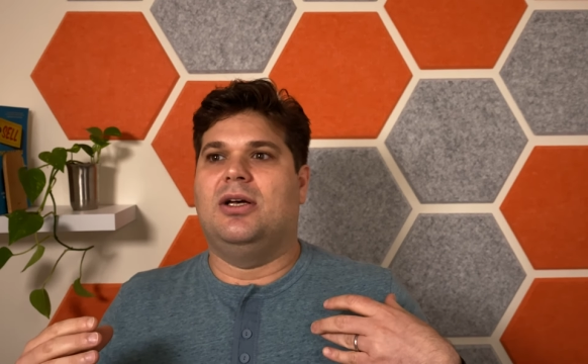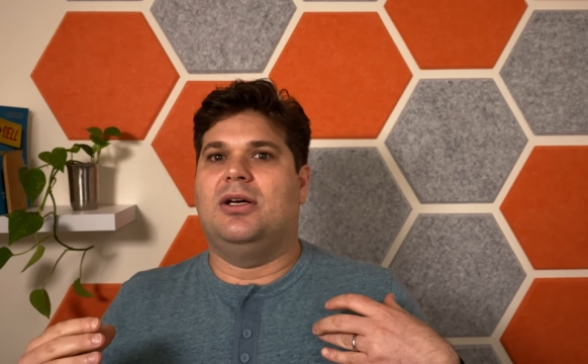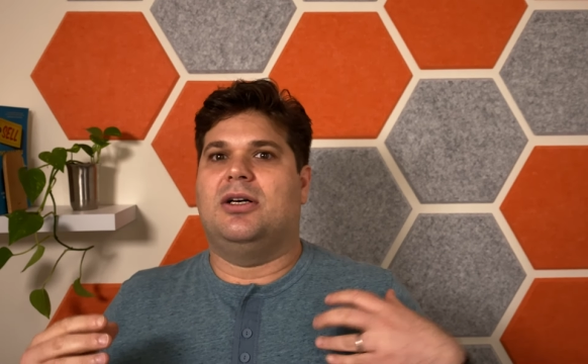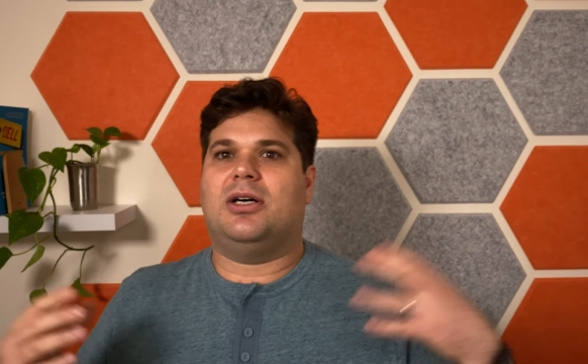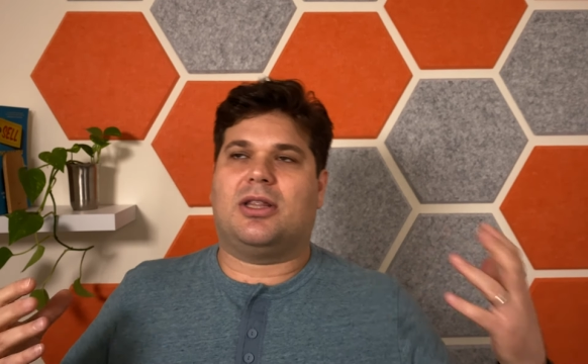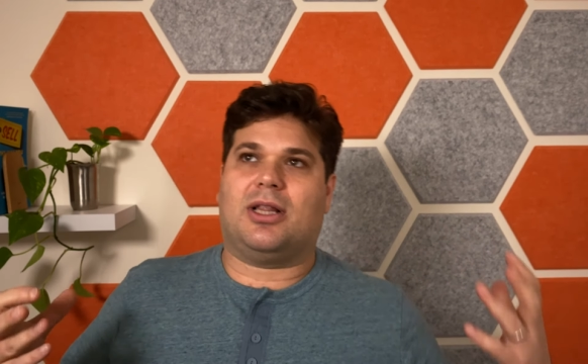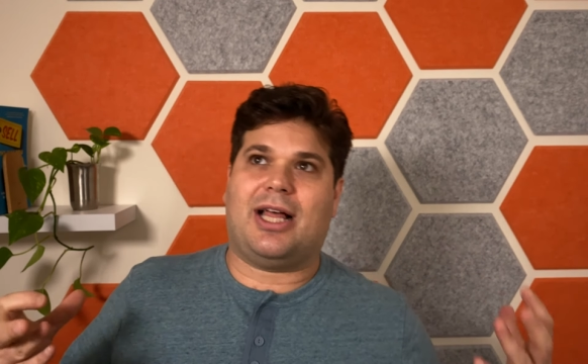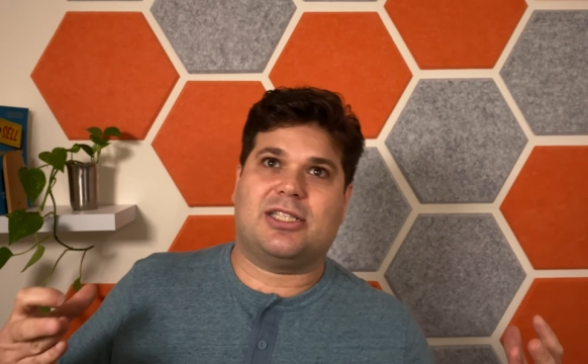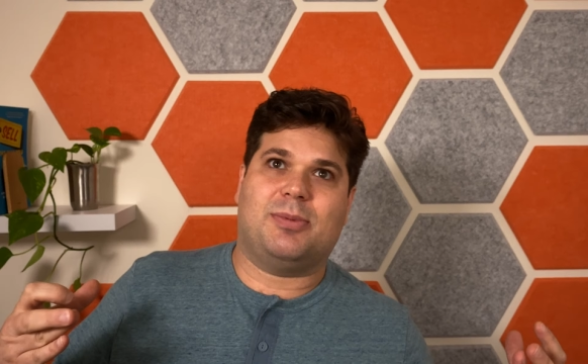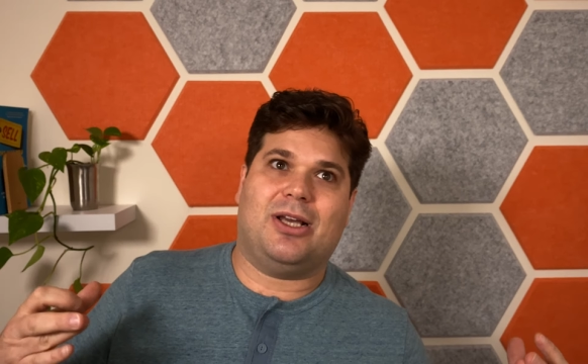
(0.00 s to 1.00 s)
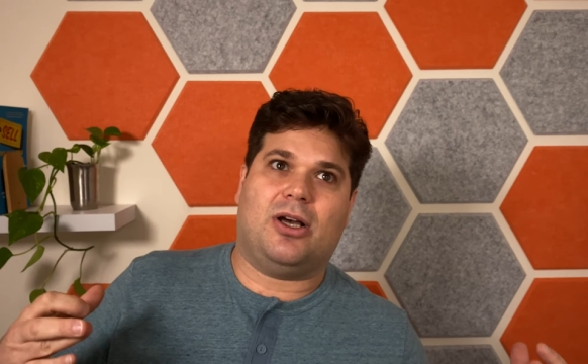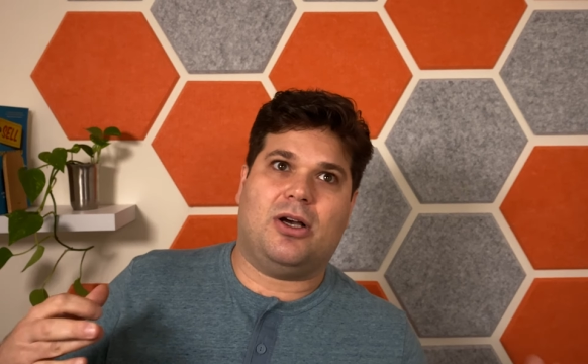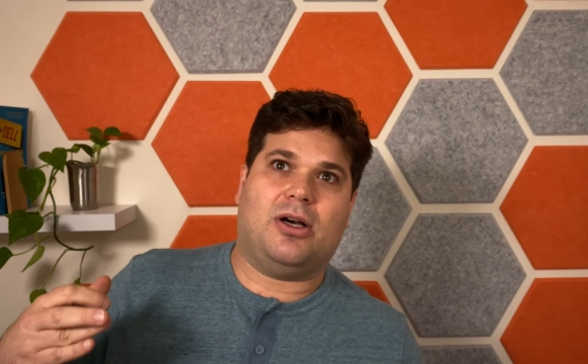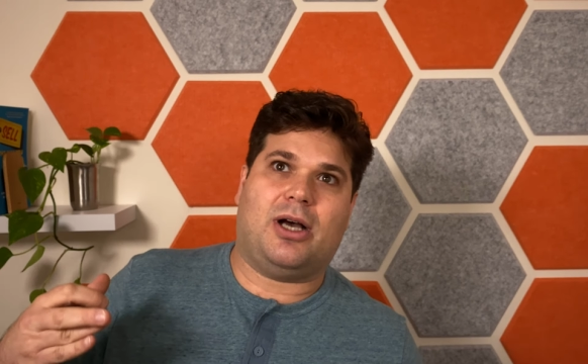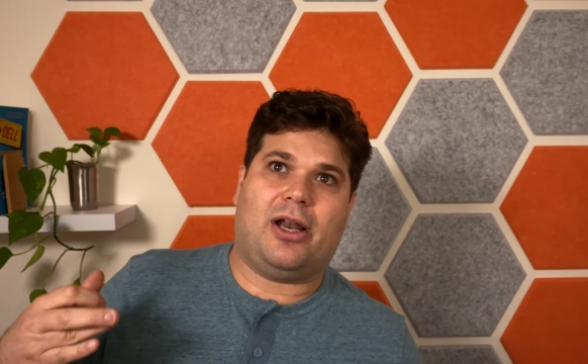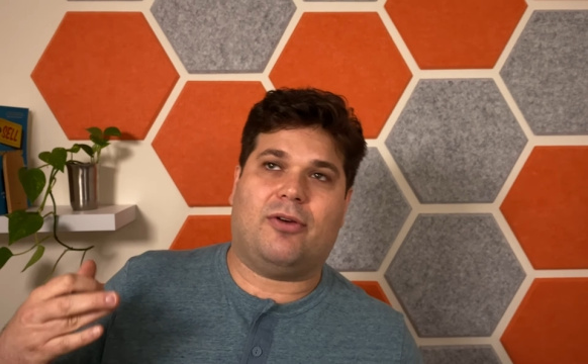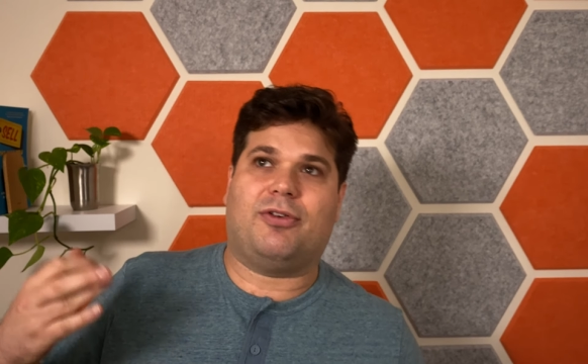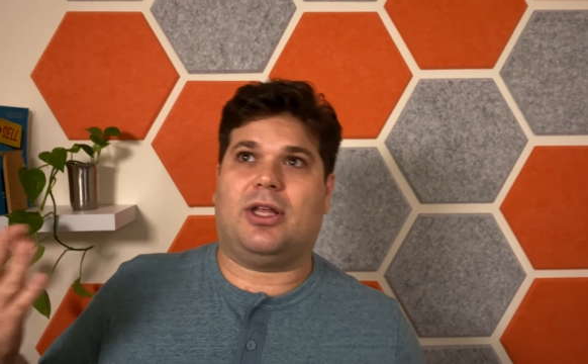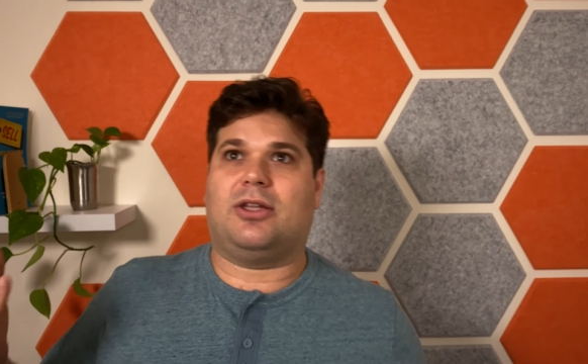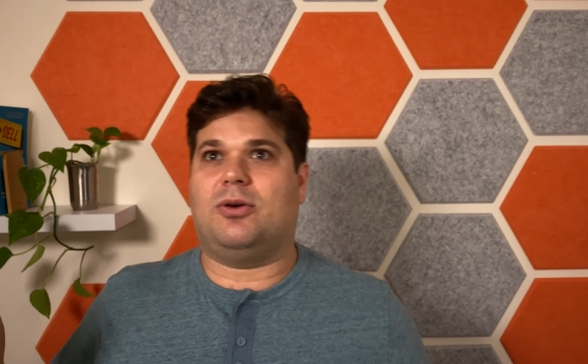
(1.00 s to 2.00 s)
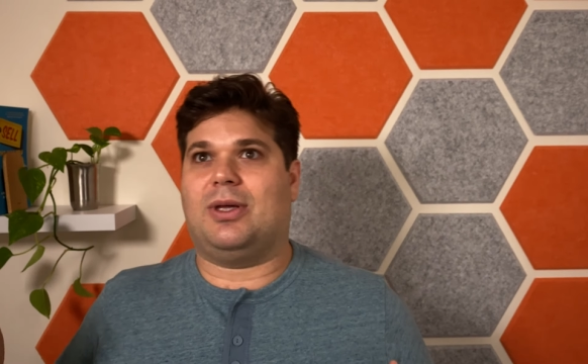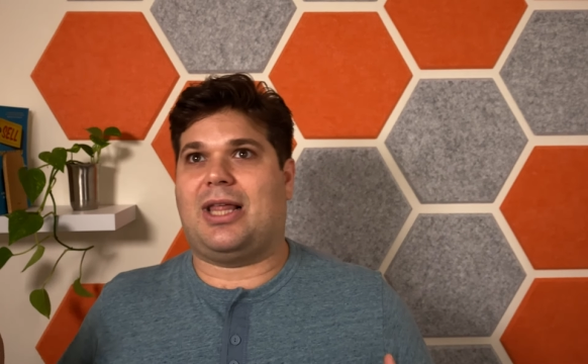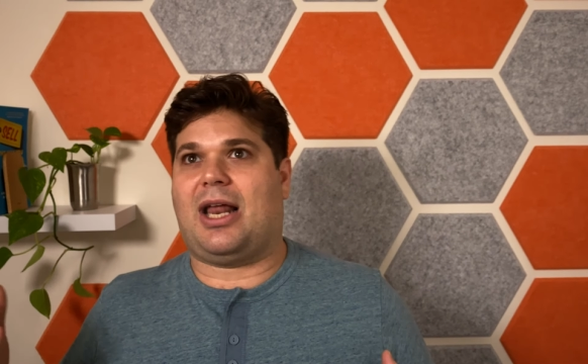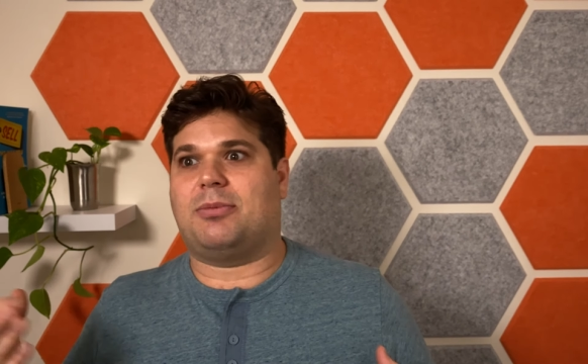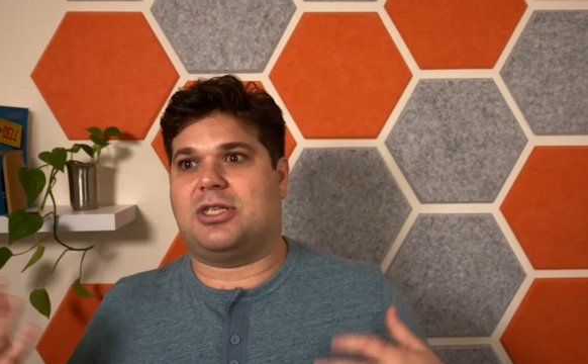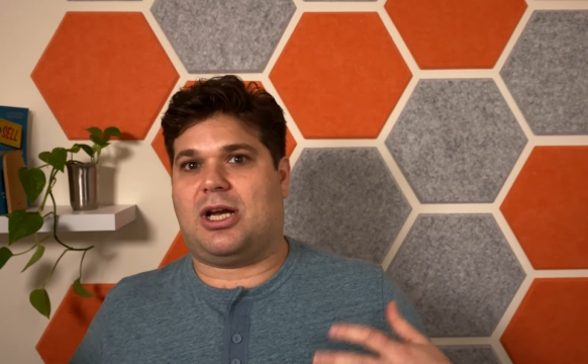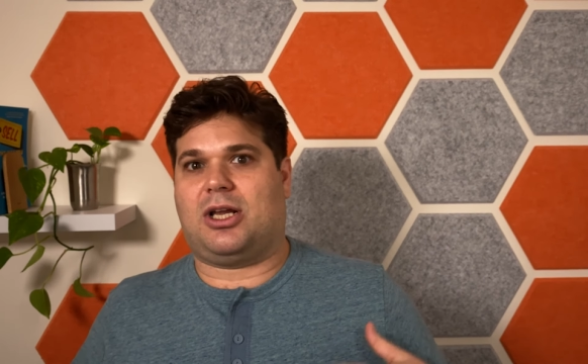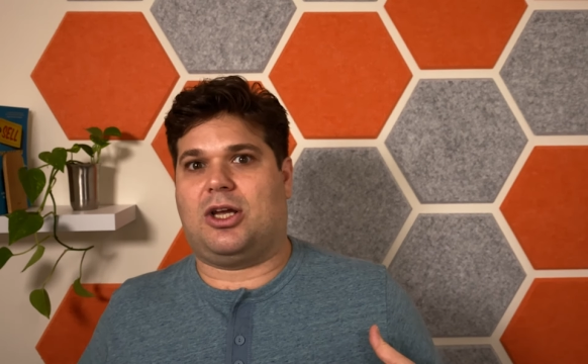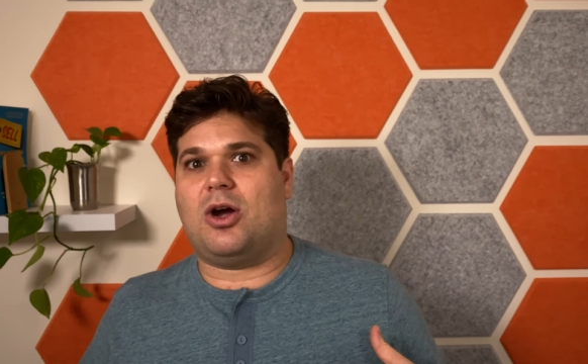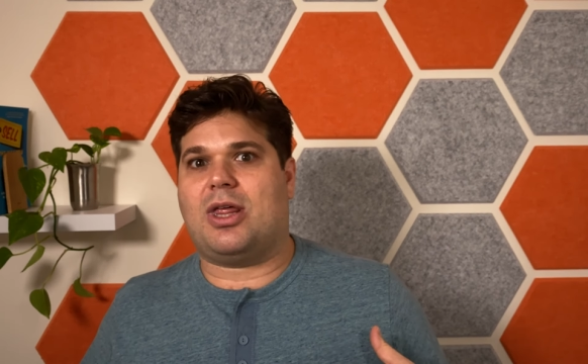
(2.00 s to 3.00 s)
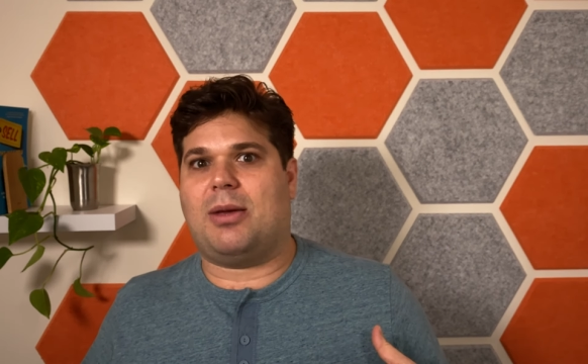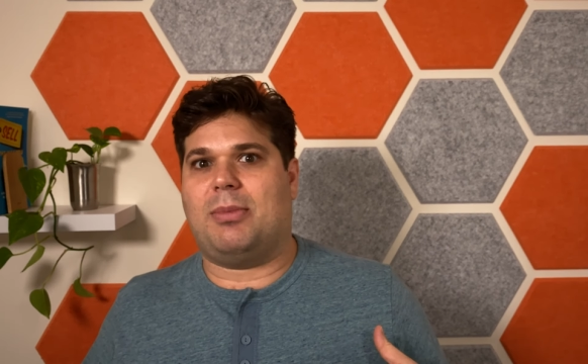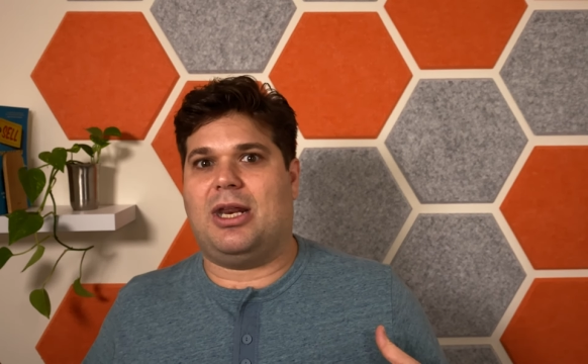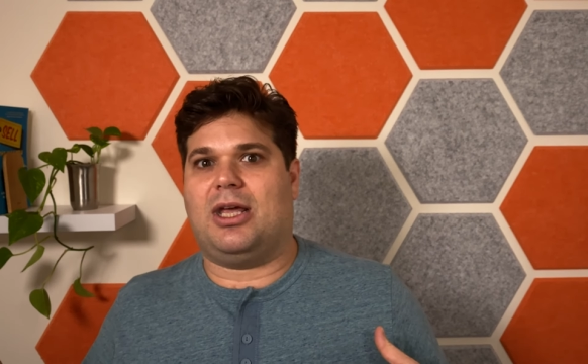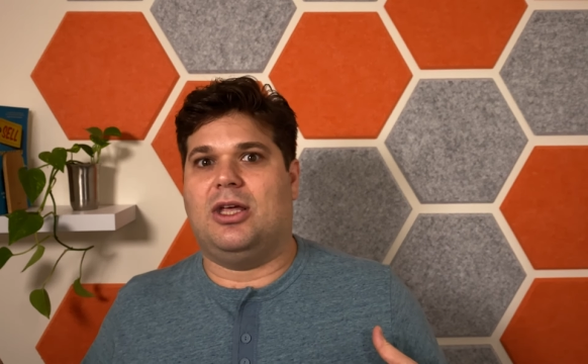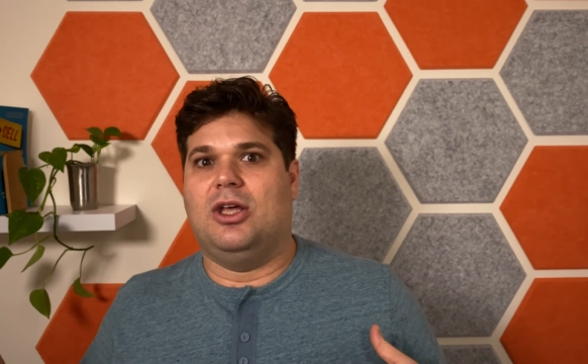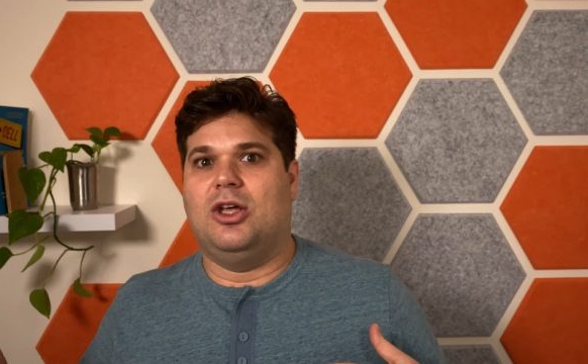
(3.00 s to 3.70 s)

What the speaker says: at the last minute, I don't feel like doing that, I'm just not going to go to that meeting.